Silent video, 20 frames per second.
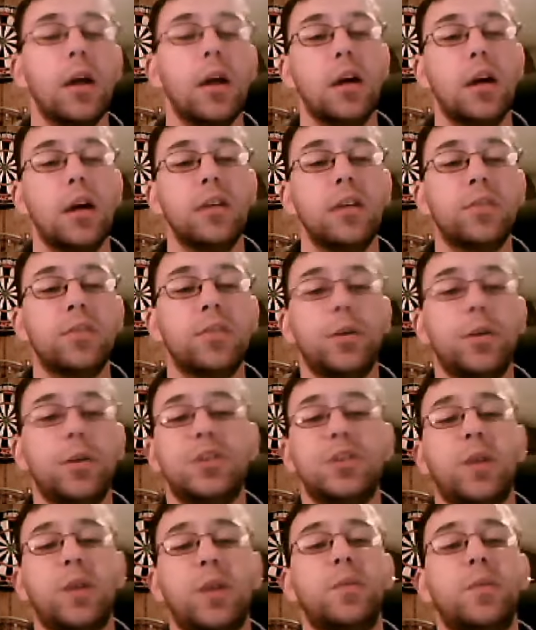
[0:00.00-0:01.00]
So your
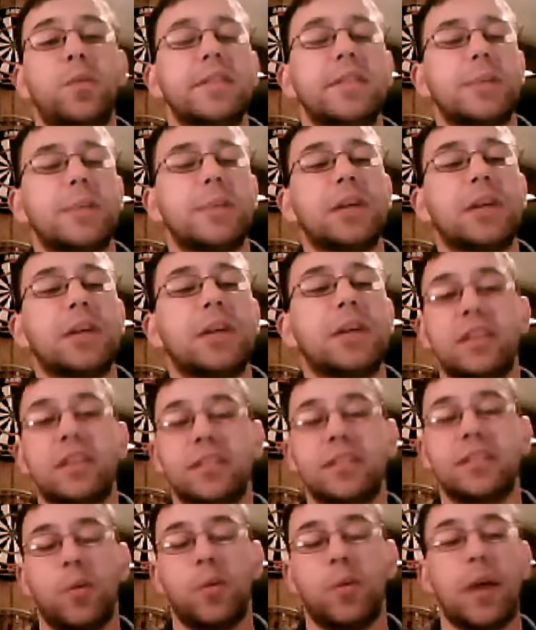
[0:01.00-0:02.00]
general inspection does
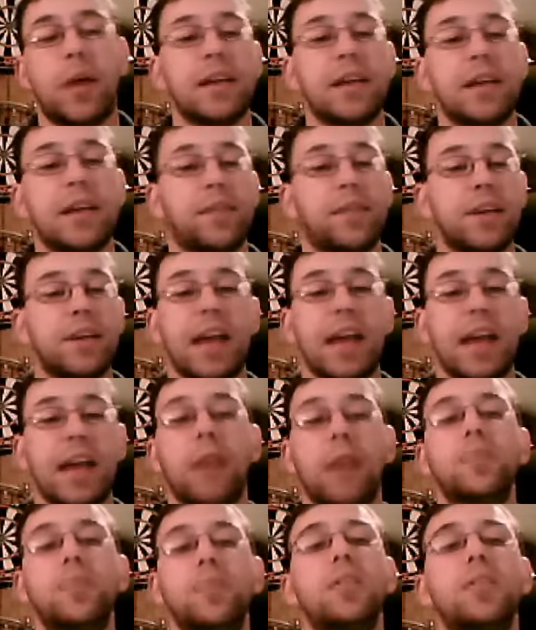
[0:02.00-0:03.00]
go by different
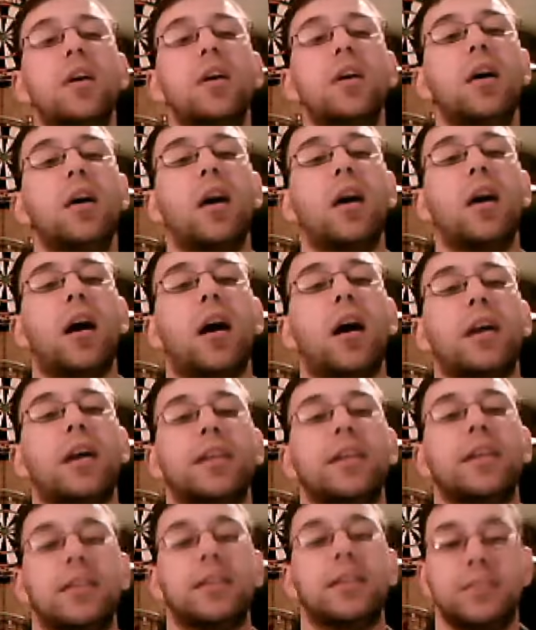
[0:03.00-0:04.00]
names.
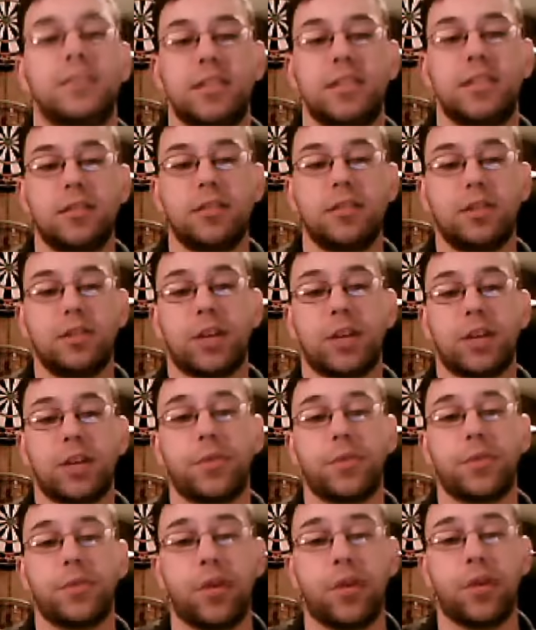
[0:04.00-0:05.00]
It's general
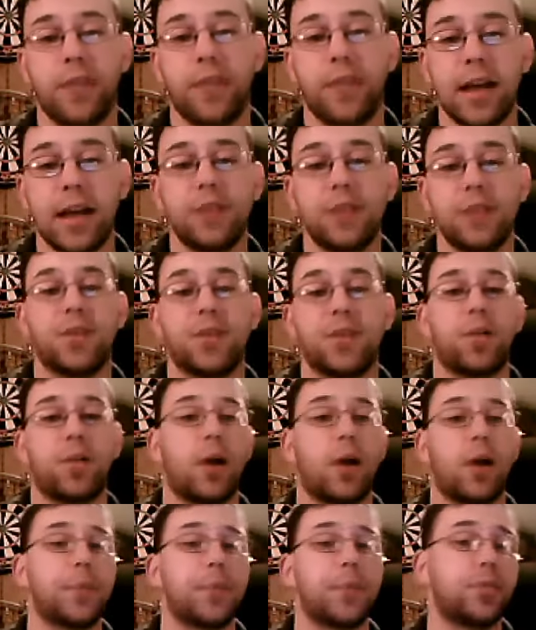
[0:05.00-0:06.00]
survey, general
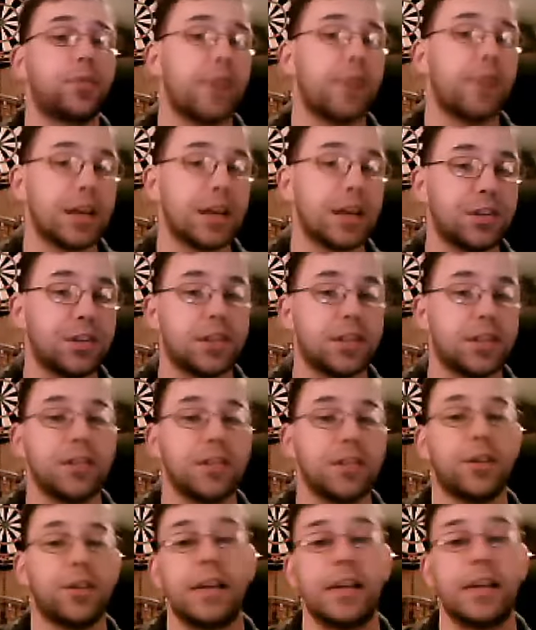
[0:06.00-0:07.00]
observations,
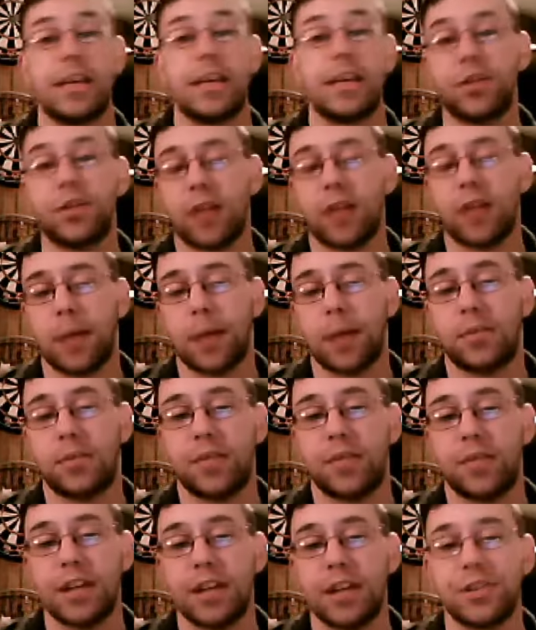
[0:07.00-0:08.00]
your initial
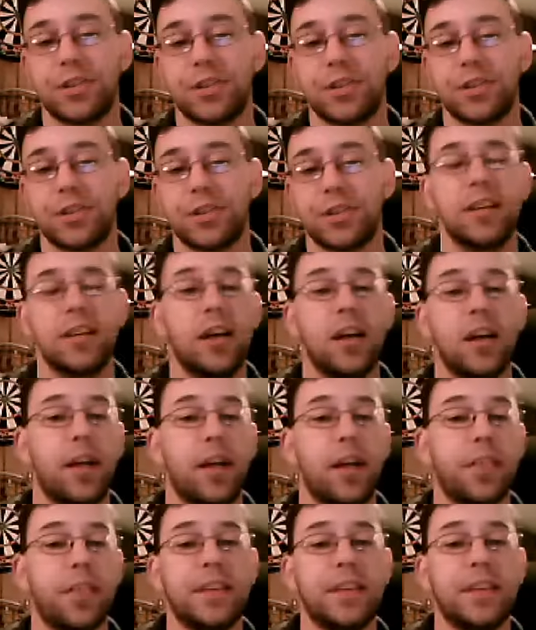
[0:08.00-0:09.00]
observations.
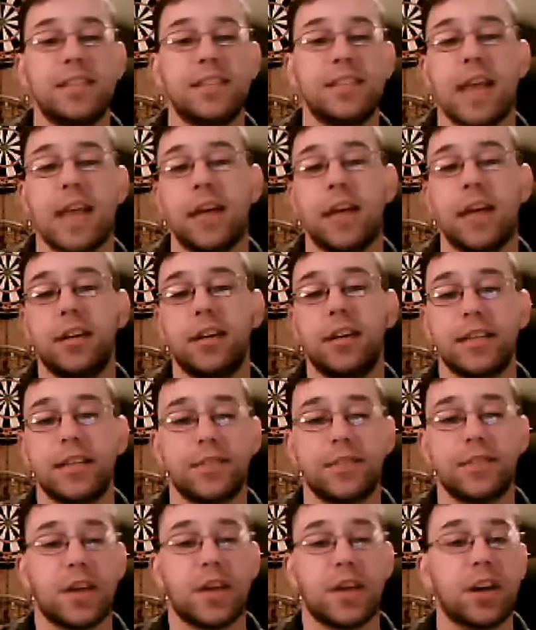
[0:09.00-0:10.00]
These data is
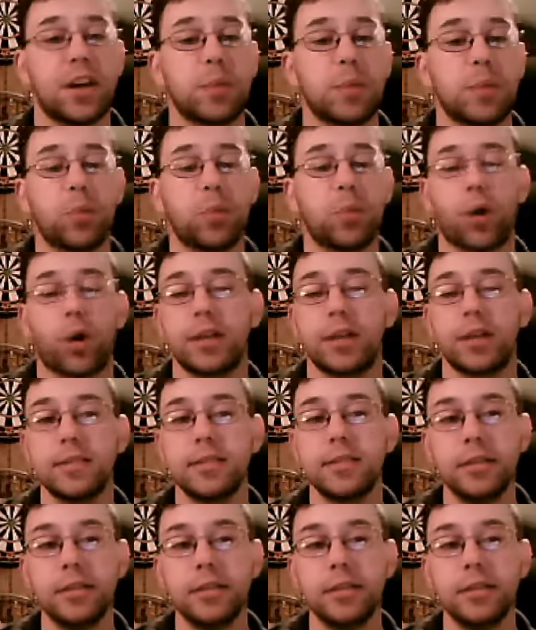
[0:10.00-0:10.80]
very important.